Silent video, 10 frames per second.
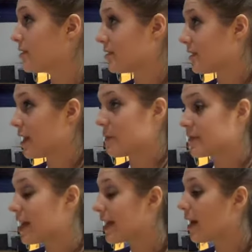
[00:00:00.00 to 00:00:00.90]
It's a game of
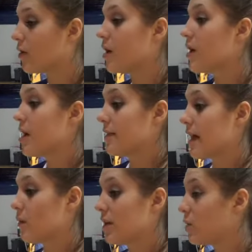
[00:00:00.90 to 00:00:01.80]
side out
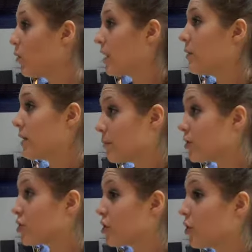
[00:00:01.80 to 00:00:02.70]
that we can win and we can
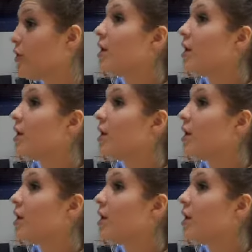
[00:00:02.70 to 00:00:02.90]
push through